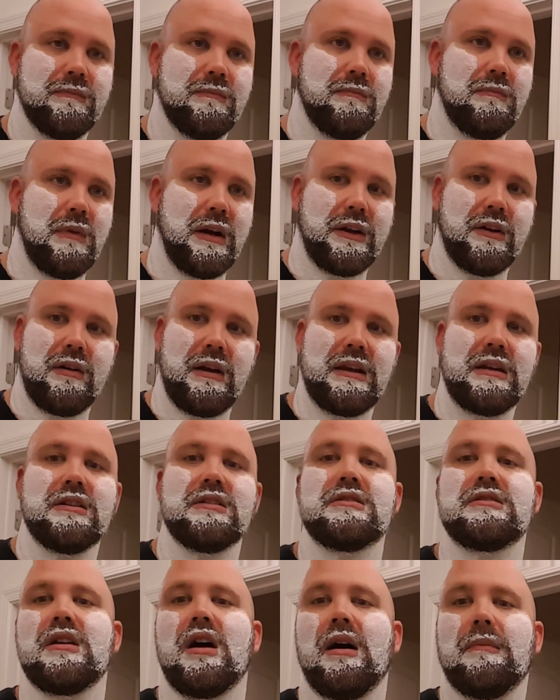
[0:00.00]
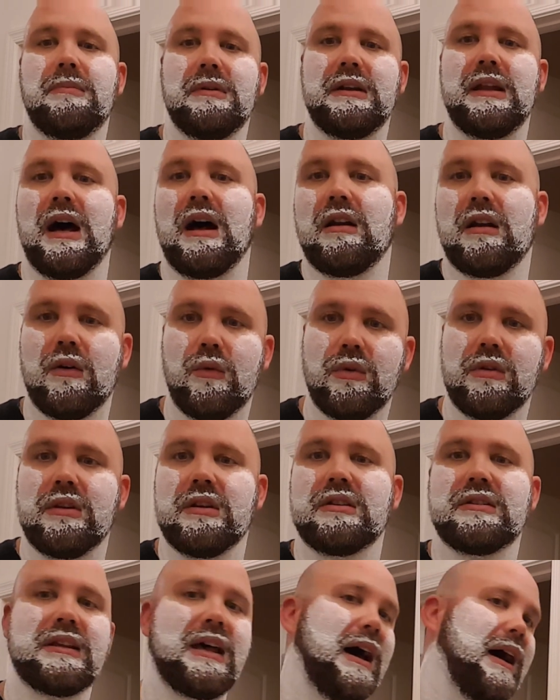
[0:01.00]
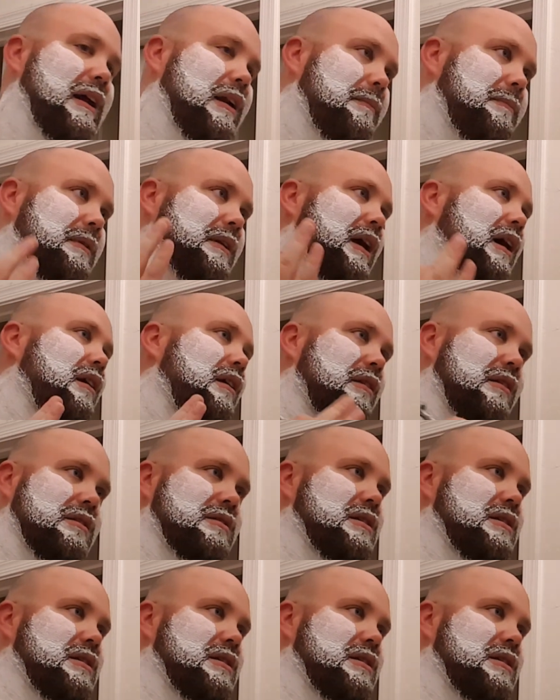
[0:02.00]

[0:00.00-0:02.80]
My grain is up and down on this side, up and down on this